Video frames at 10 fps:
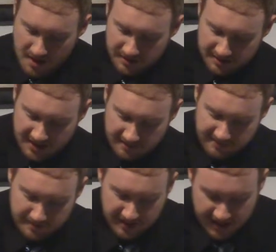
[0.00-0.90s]
this time
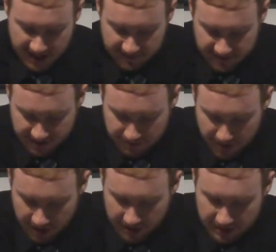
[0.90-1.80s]
from the account of it in
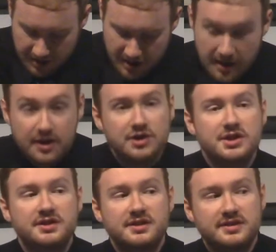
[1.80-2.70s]
Mark,
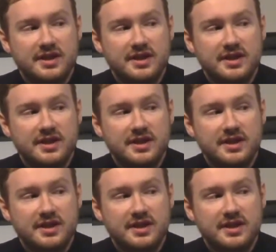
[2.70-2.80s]
it's